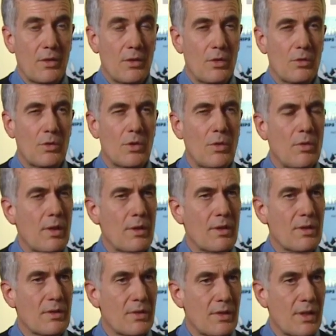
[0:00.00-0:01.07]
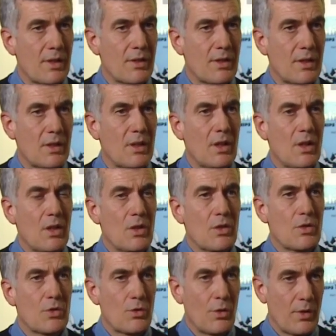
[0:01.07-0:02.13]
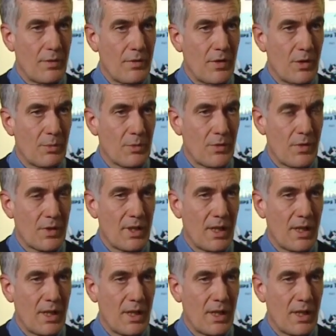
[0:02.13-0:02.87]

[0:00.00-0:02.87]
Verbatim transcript: to do two hundred sixty short films for